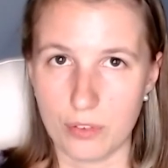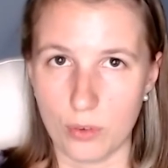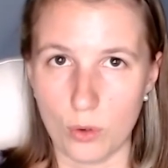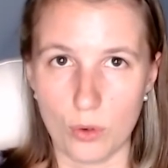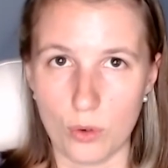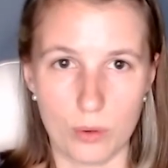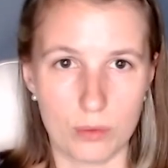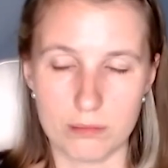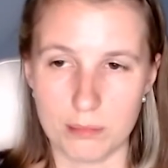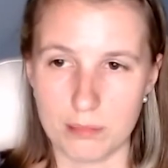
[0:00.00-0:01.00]

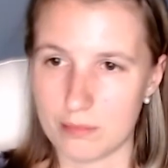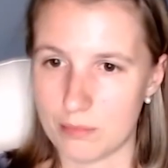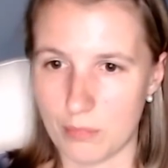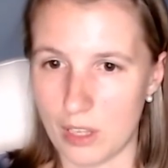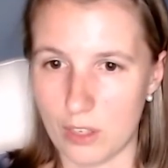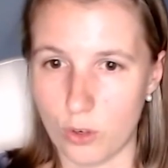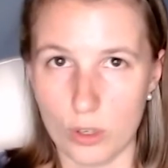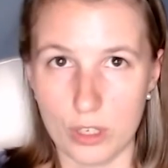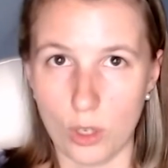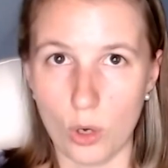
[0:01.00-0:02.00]

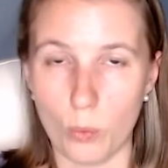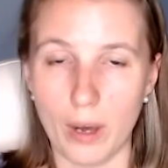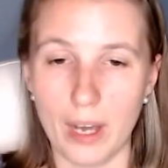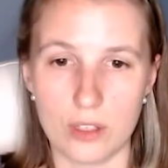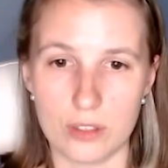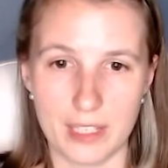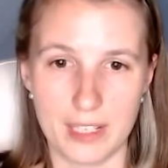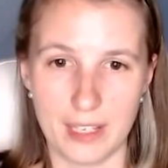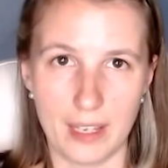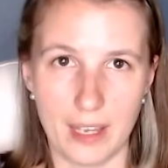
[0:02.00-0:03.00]
for a long while already.